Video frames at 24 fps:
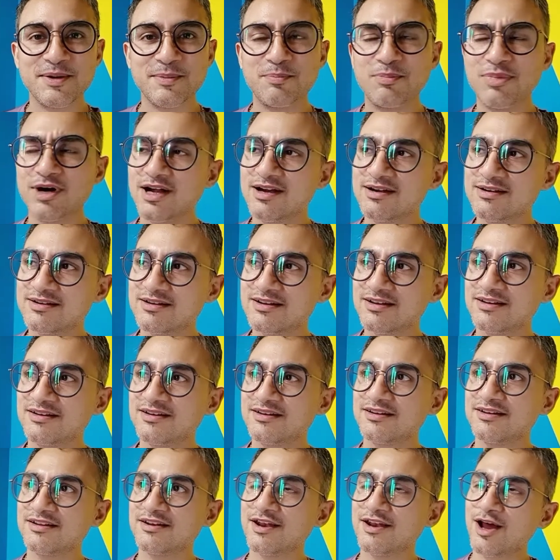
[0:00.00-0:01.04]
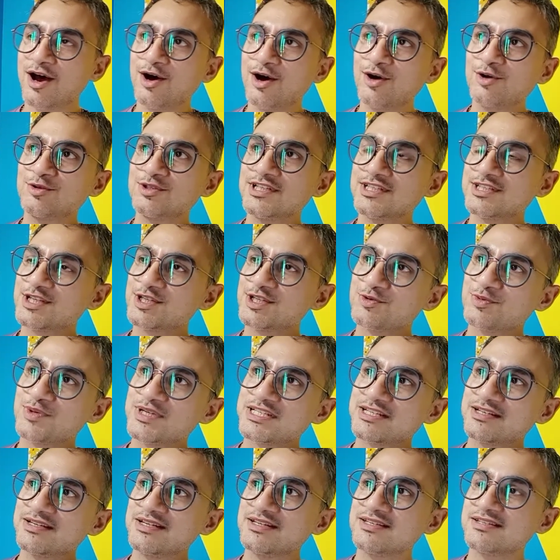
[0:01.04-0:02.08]
but now the
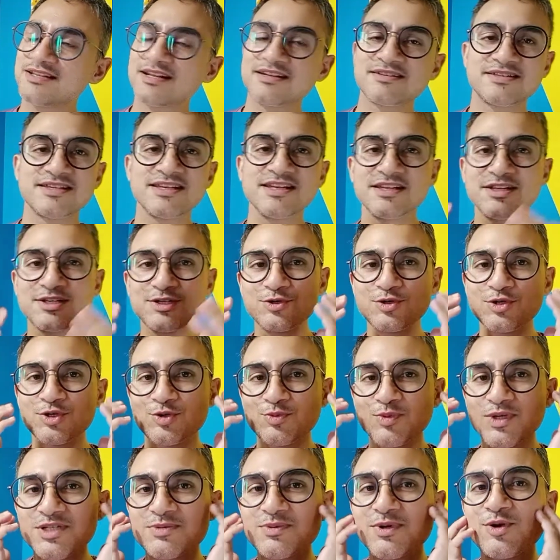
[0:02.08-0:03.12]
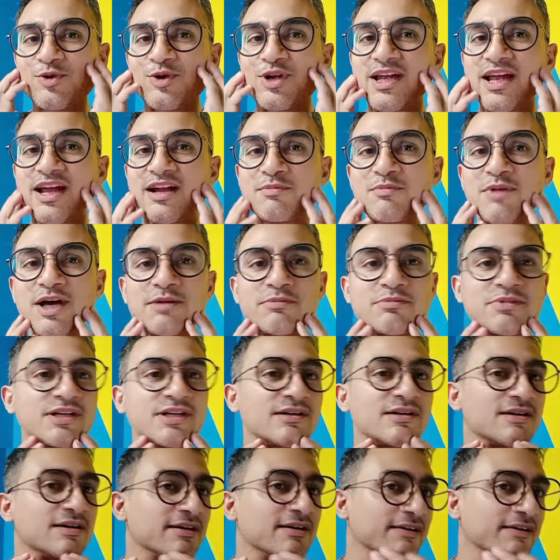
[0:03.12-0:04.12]
situation is that see you, you must be looking at my beard